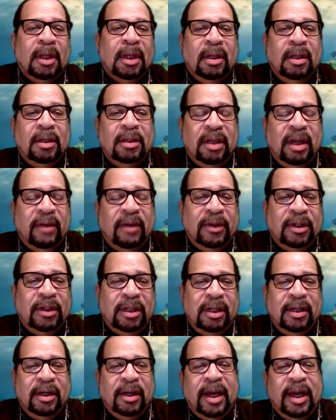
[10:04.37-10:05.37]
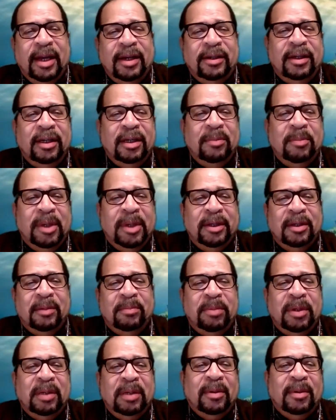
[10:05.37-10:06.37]
17 to 18 million
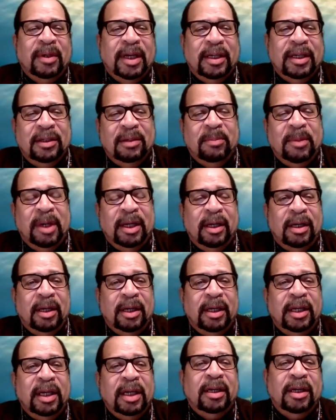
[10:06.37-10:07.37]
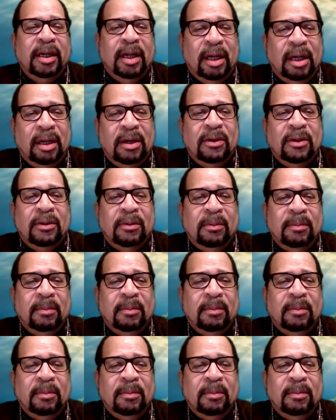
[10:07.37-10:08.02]
people estimated in India alone.